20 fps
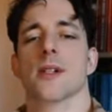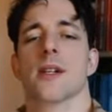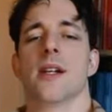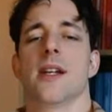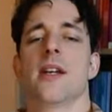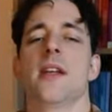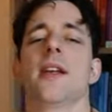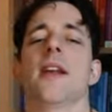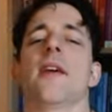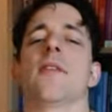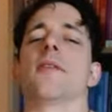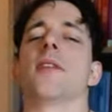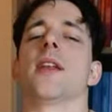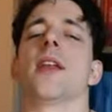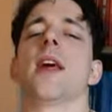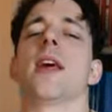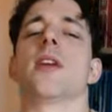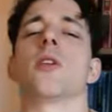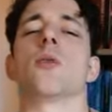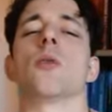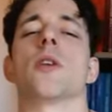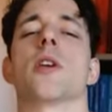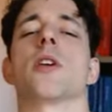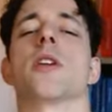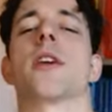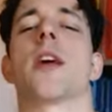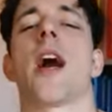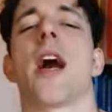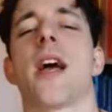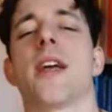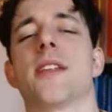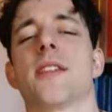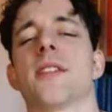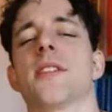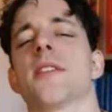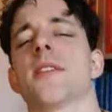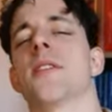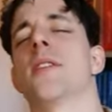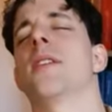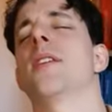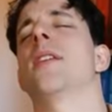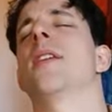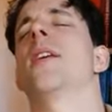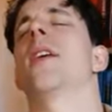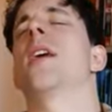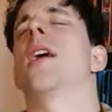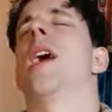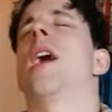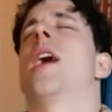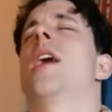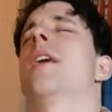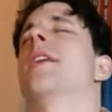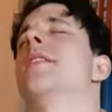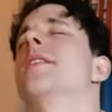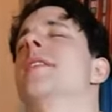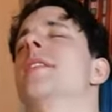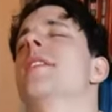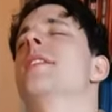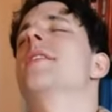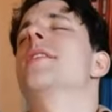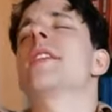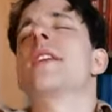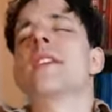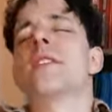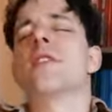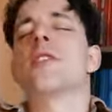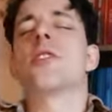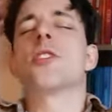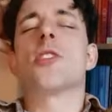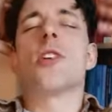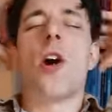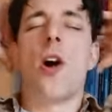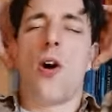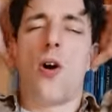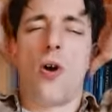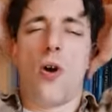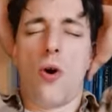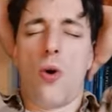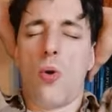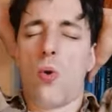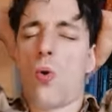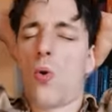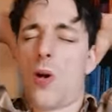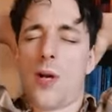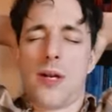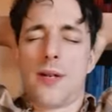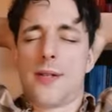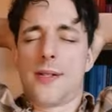11-letter word, guys. Oh, this is so